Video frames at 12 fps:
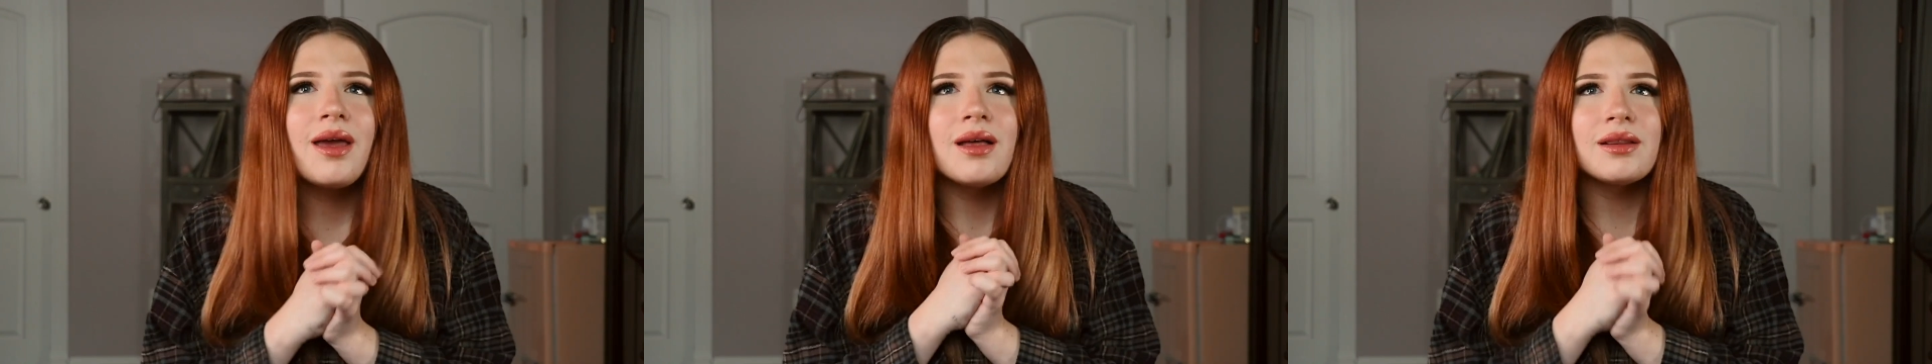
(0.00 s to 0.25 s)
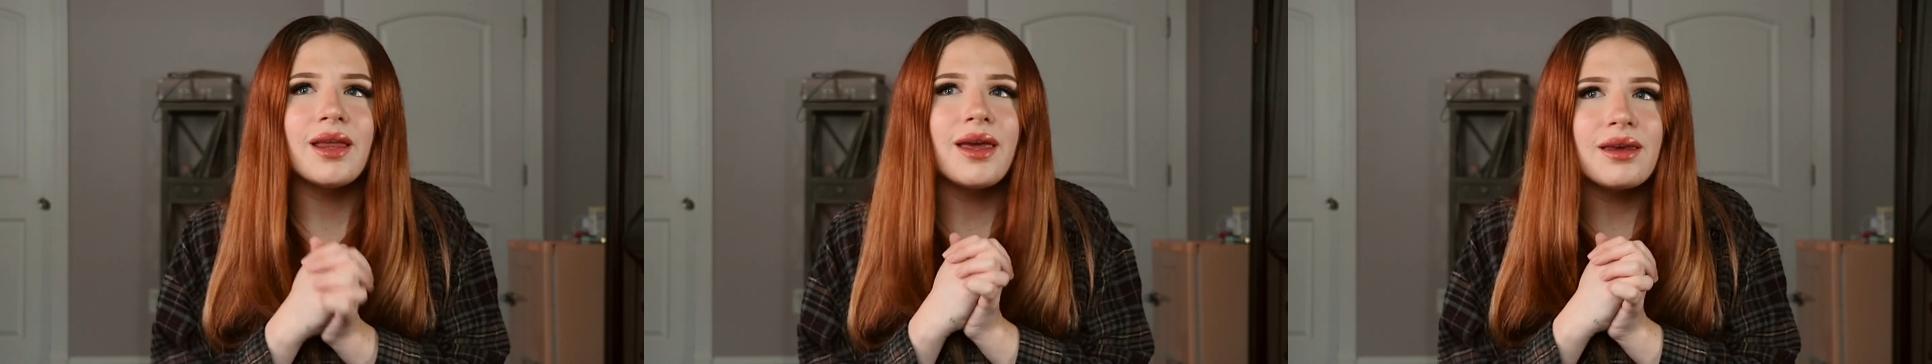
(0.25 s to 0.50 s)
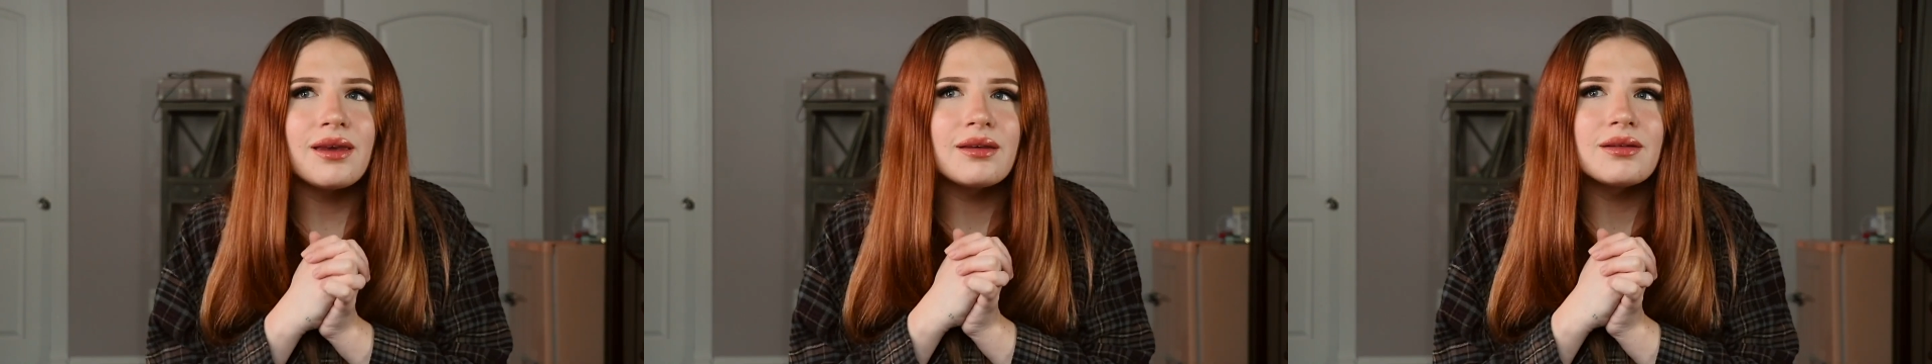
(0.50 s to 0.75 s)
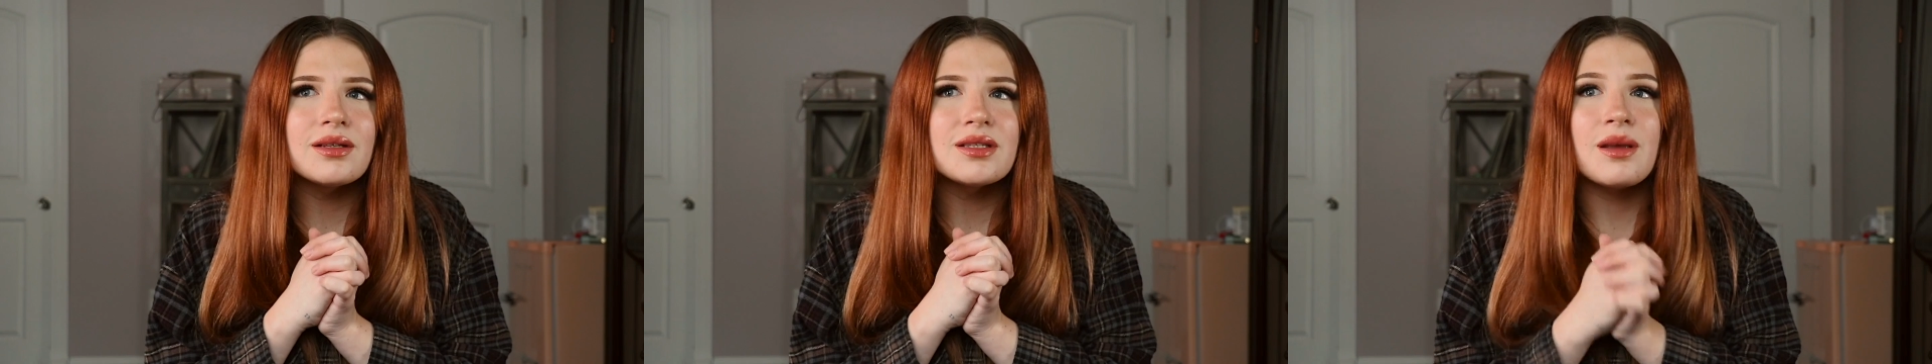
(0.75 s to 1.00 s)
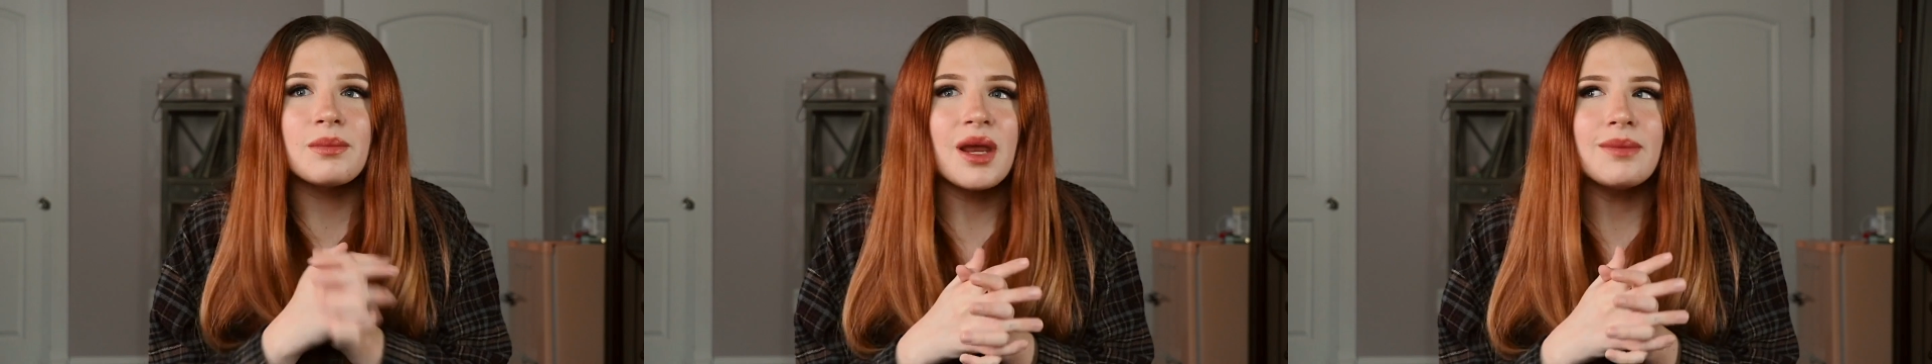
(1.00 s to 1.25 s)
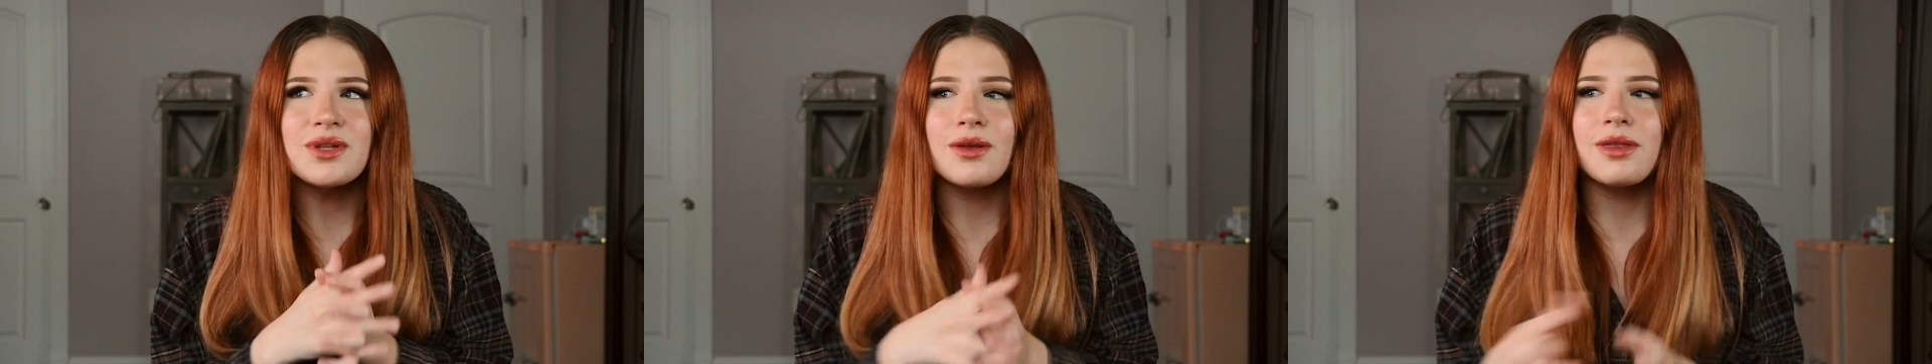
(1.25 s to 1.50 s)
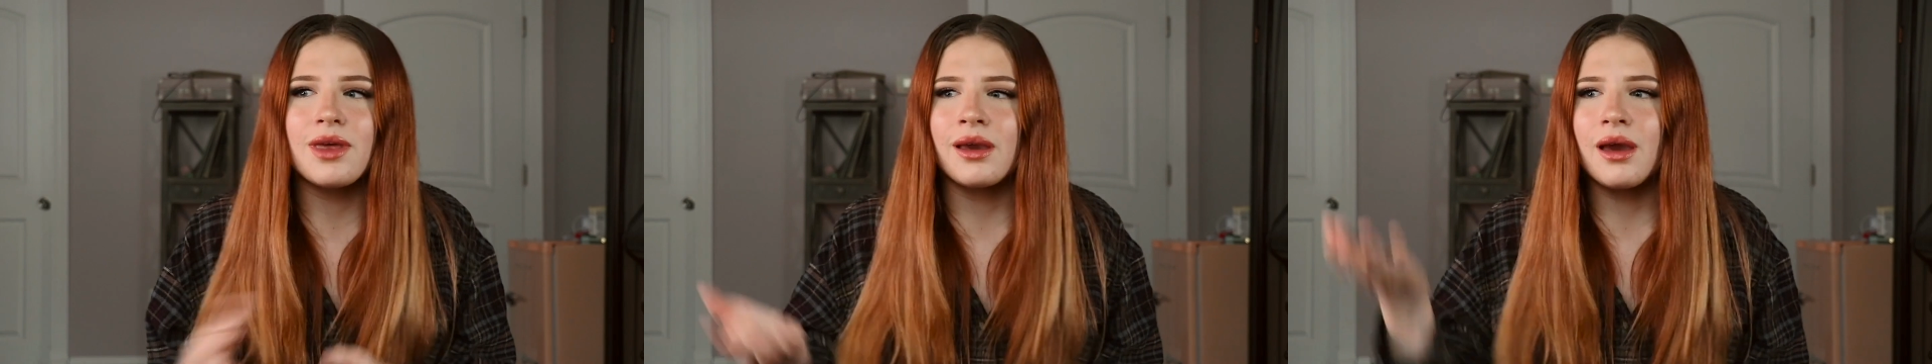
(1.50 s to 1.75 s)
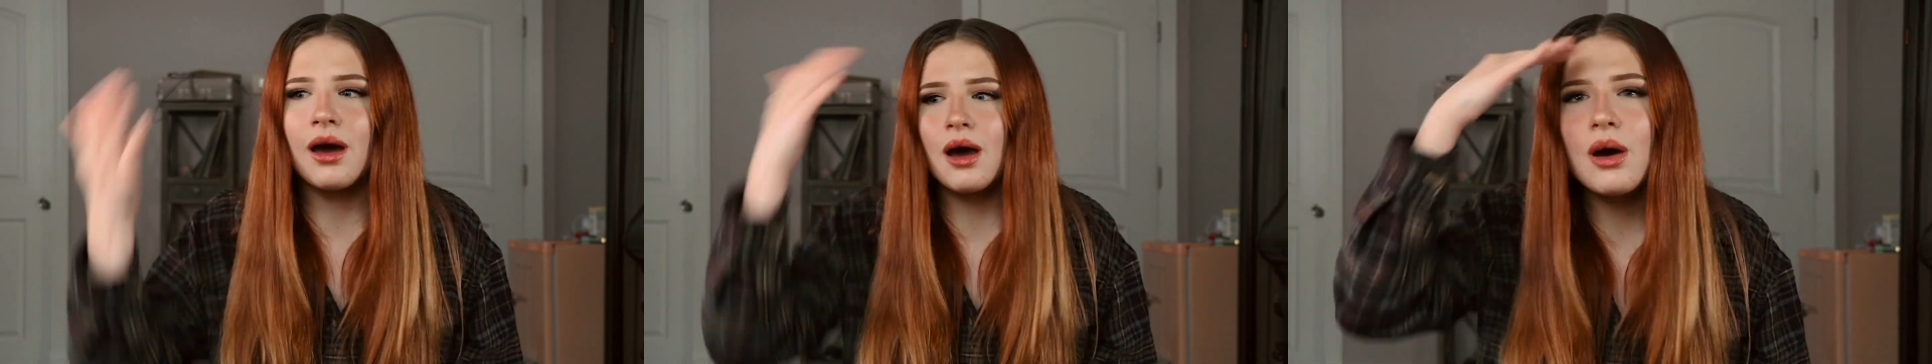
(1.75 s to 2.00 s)
Like sometimes I'll think,
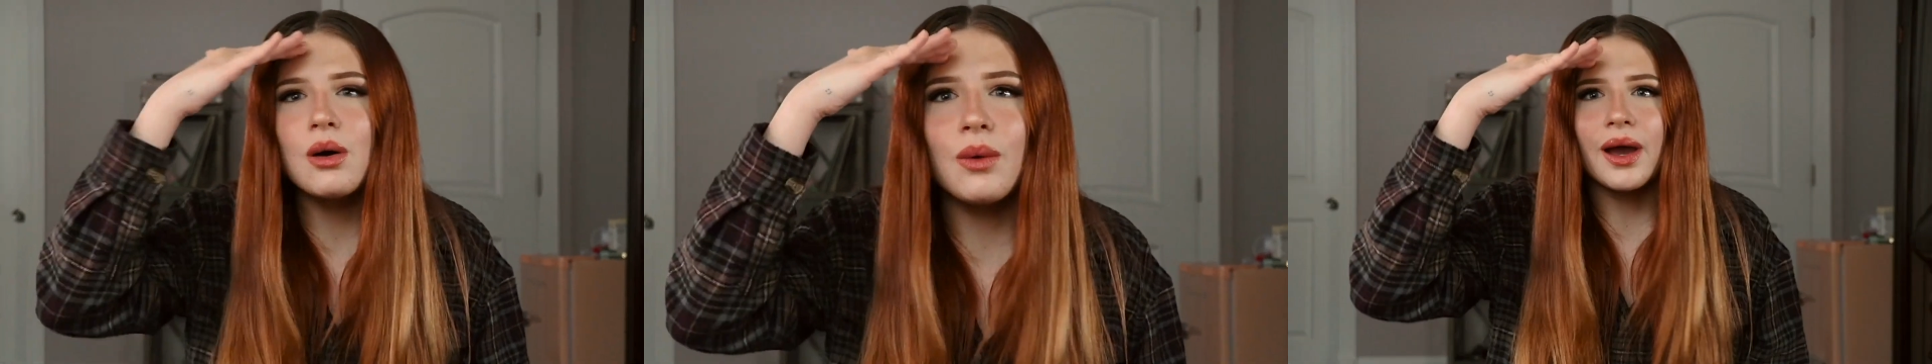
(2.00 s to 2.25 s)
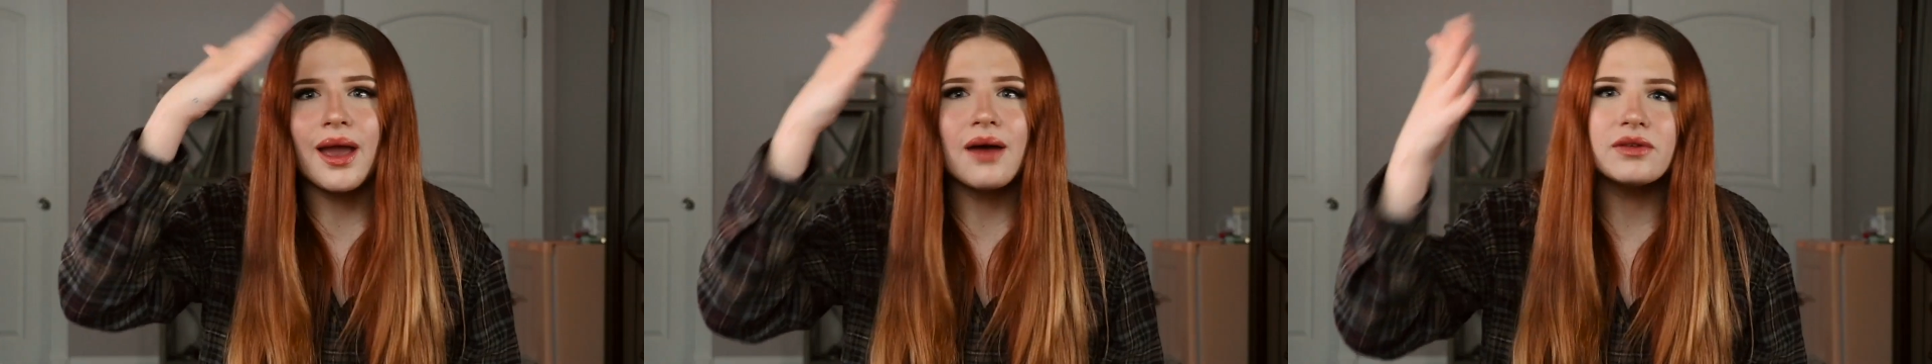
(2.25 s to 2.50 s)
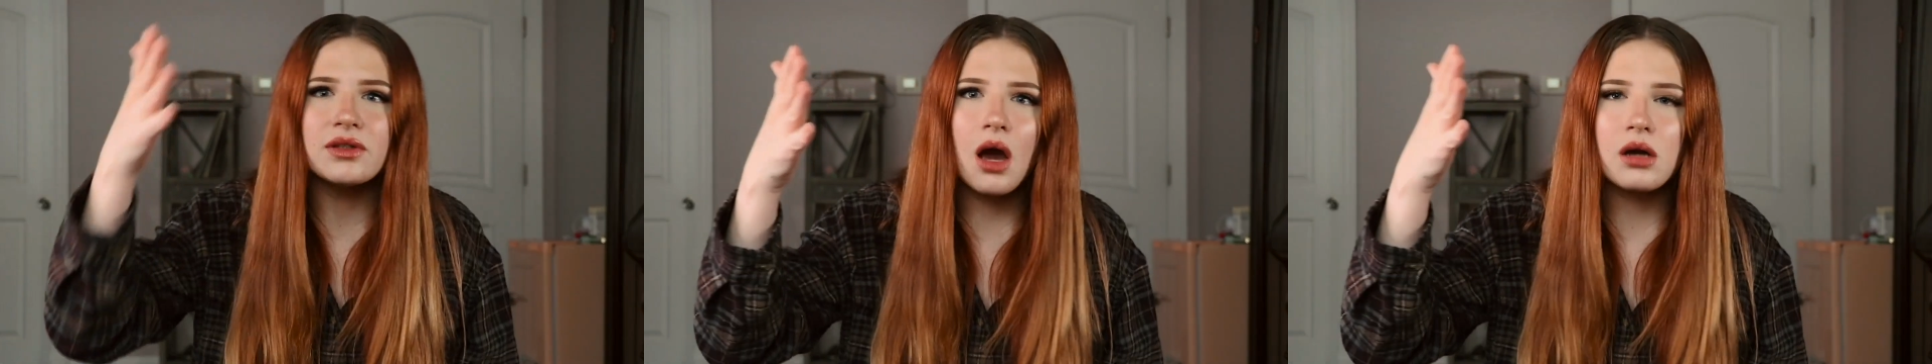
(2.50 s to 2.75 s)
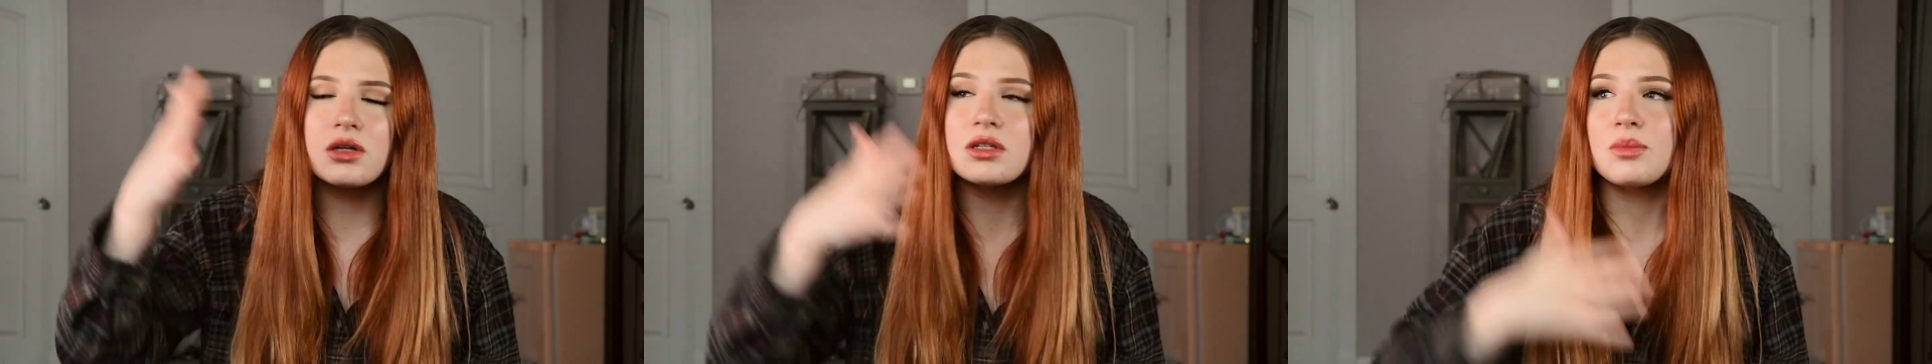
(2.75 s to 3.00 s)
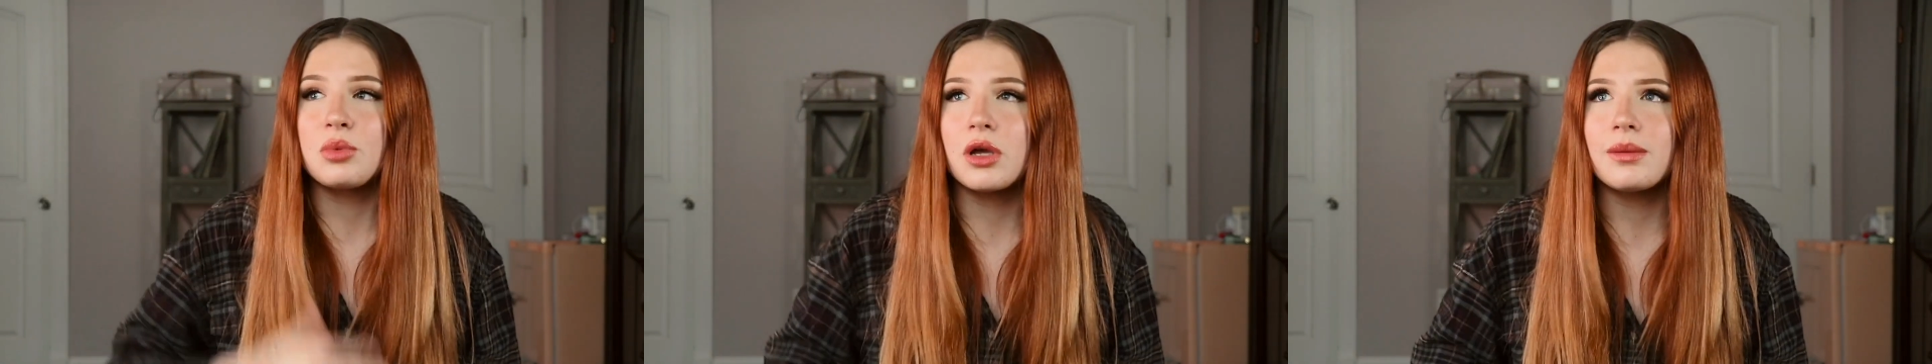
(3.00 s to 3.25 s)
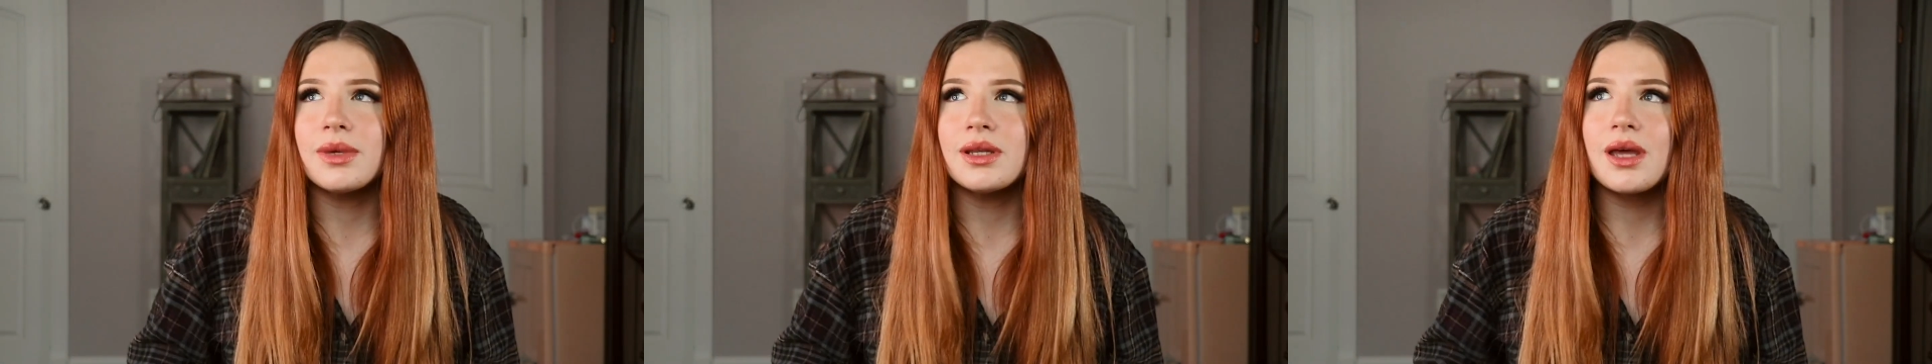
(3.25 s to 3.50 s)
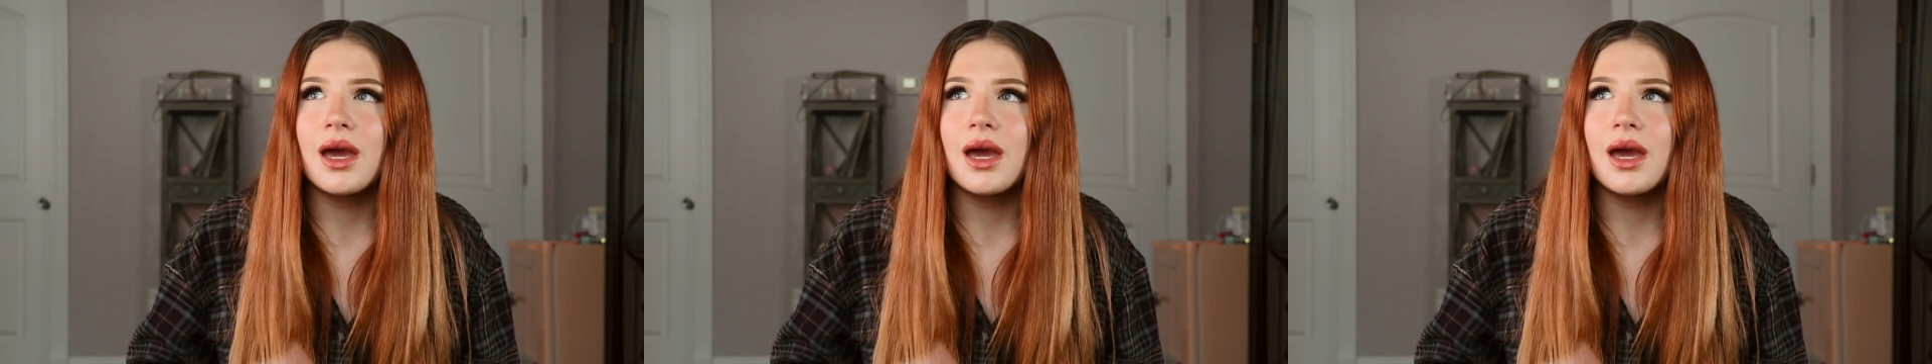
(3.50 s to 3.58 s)
oh, I have a doctor's appointment.